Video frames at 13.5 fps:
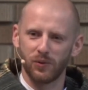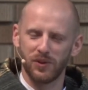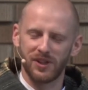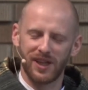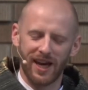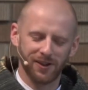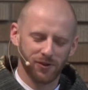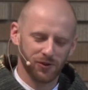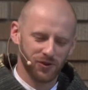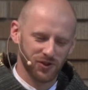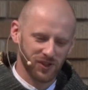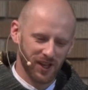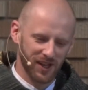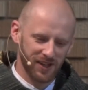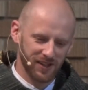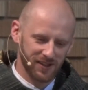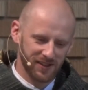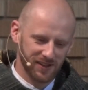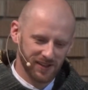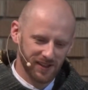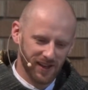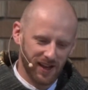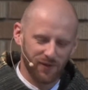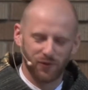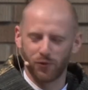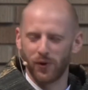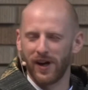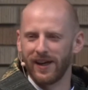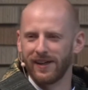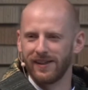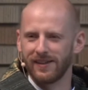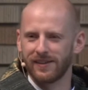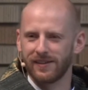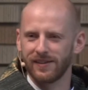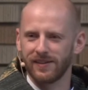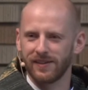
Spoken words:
we cannot stay afraid.